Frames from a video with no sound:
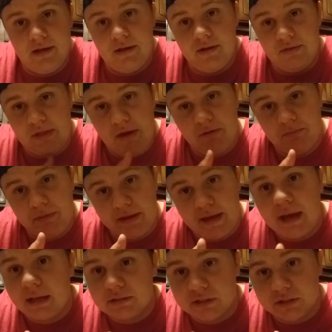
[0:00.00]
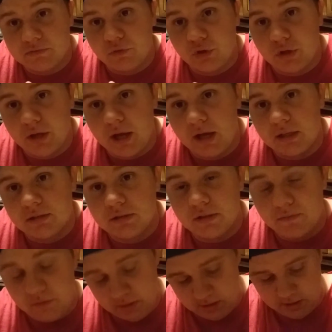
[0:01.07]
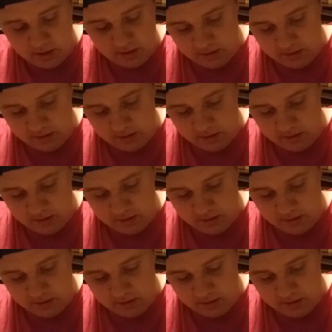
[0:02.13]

That would be Kansas for you guys. If you need,